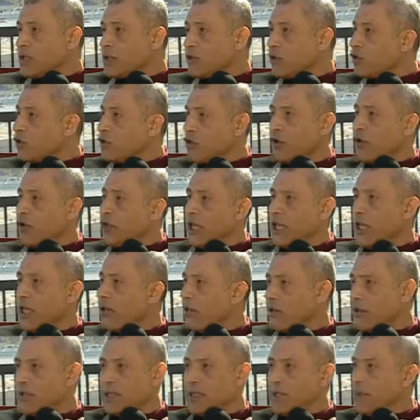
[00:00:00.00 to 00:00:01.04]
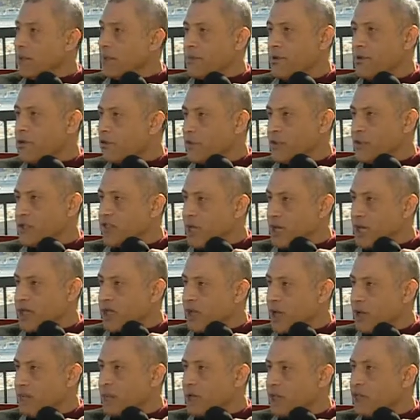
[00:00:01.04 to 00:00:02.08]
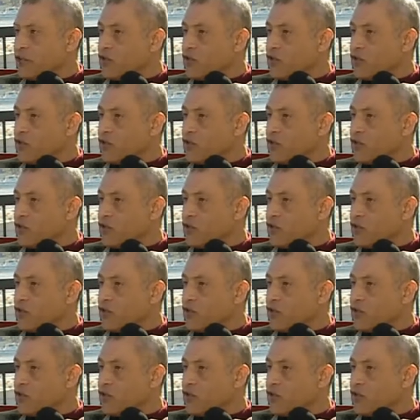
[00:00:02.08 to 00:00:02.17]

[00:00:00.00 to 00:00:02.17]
not only the people who are coming.